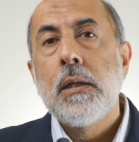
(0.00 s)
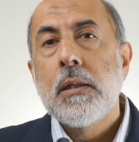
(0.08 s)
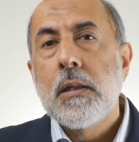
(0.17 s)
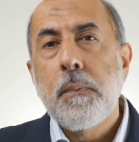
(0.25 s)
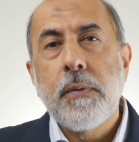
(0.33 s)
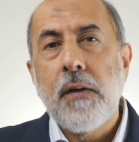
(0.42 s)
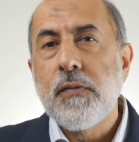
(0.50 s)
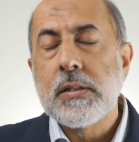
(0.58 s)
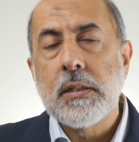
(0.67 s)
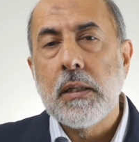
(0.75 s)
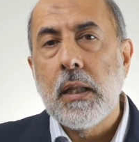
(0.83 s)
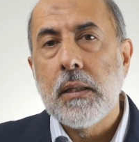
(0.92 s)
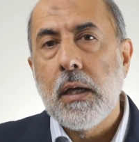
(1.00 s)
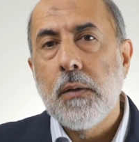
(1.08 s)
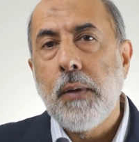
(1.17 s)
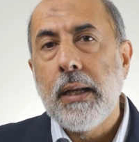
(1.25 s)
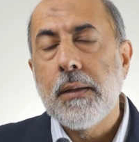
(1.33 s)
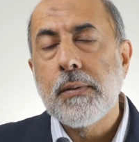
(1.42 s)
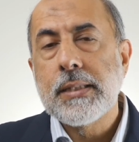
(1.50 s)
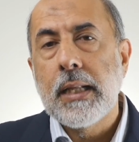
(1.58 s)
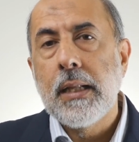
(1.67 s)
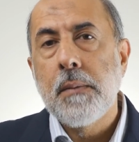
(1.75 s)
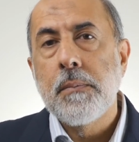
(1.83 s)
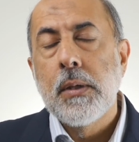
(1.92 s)
The Prophet sallallahu alaihi
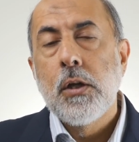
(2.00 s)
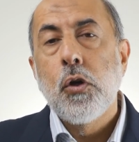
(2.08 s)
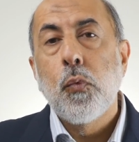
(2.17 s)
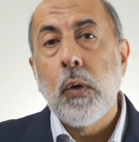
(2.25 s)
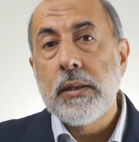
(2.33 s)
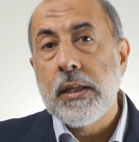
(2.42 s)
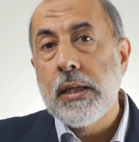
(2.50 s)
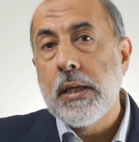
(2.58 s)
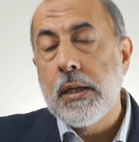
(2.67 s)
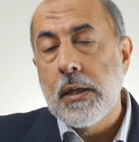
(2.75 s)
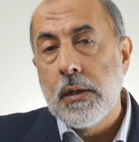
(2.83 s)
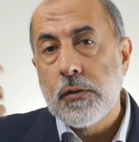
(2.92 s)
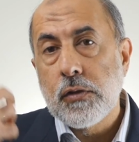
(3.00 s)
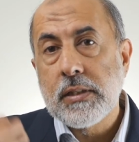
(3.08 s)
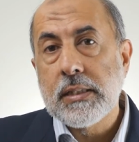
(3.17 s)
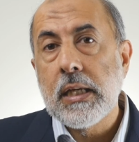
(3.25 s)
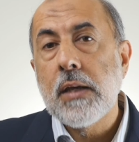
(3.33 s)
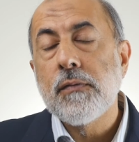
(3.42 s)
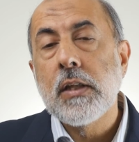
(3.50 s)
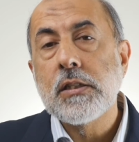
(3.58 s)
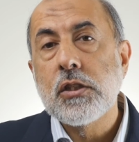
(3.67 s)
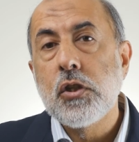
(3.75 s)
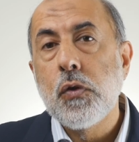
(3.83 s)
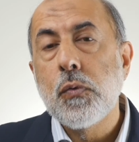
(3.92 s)
wasallam, when he received
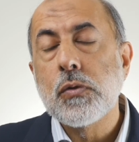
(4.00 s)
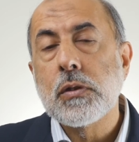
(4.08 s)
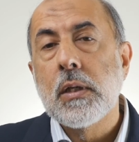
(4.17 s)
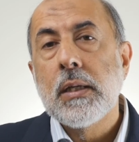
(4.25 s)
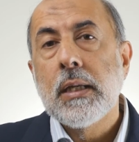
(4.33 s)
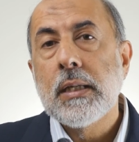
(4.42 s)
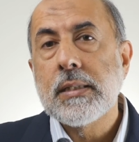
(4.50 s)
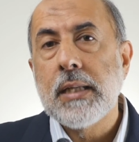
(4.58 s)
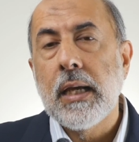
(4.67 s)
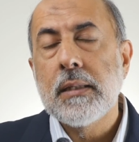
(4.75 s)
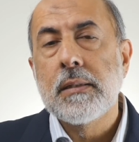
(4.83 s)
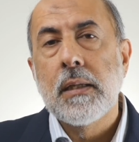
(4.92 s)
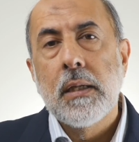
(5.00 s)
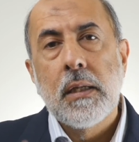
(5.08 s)
this news, he said,